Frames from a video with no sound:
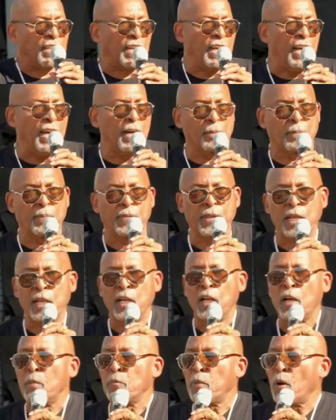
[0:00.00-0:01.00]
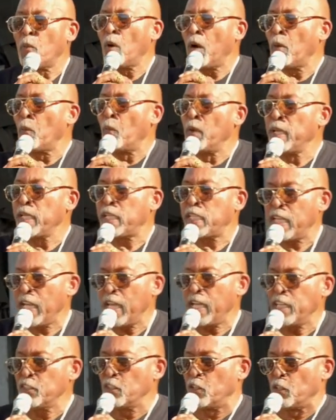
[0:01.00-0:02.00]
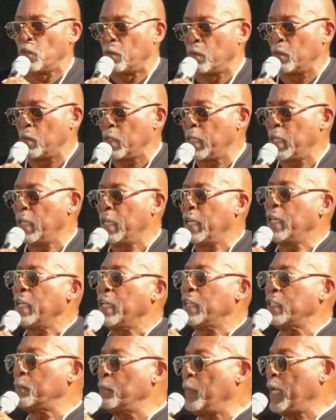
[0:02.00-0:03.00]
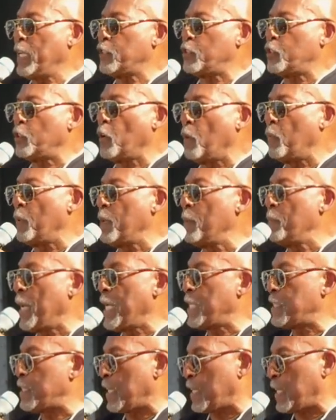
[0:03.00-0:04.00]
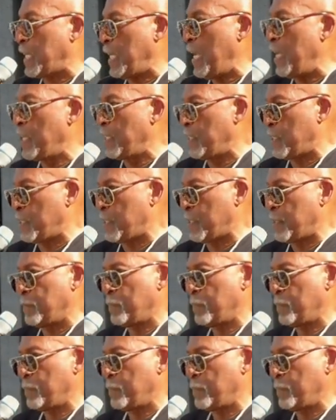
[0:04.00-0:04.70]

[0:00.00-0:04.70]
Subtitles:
come. But what we can do is make sure we make the case